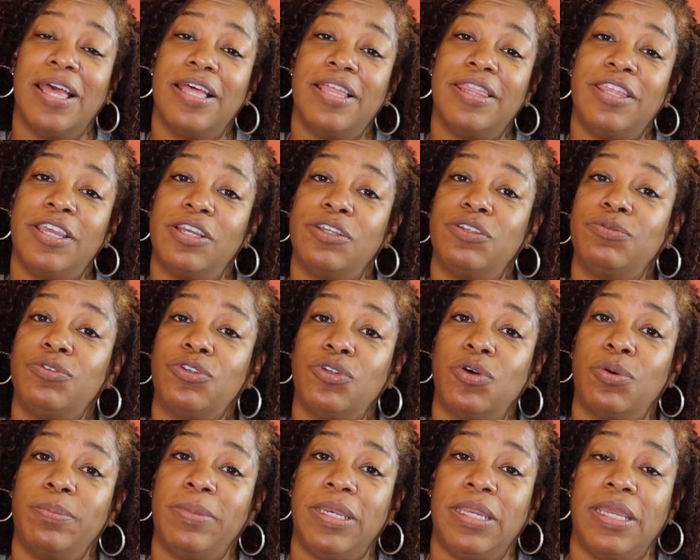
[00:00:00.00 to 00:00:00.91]
There's
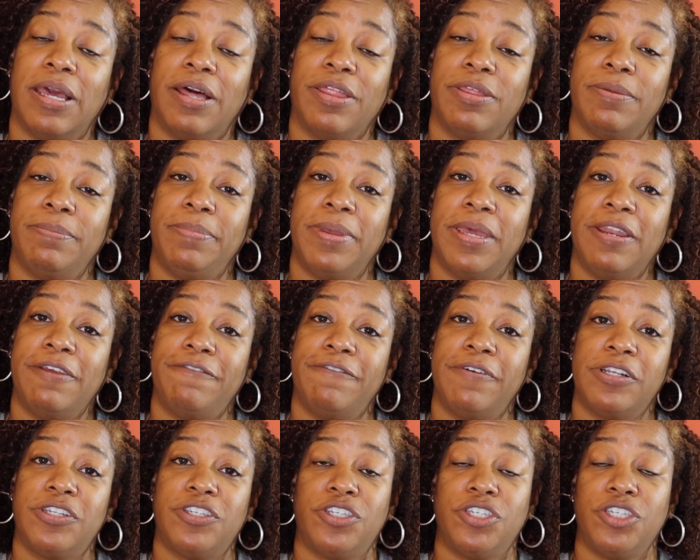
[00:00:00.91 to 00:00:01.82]
so many other
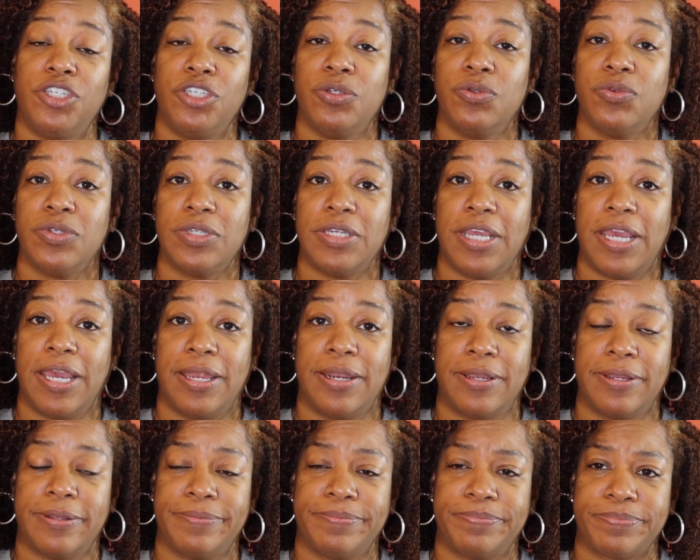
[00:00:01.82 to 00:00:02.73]
benefits to using
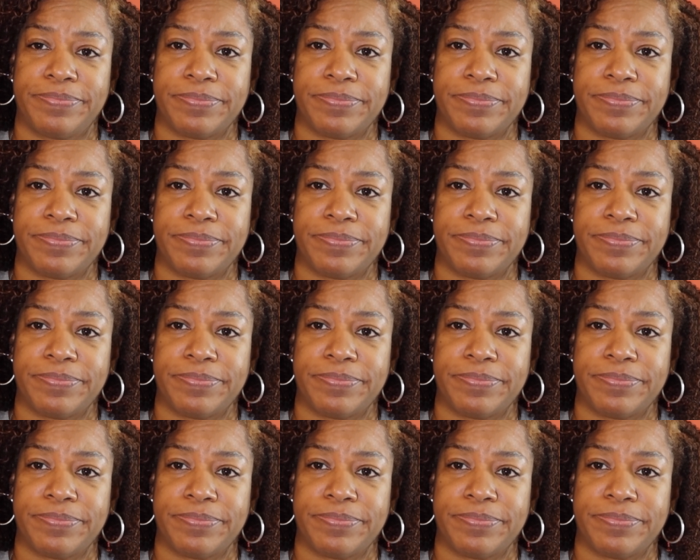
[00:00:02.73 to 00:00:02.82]
henna.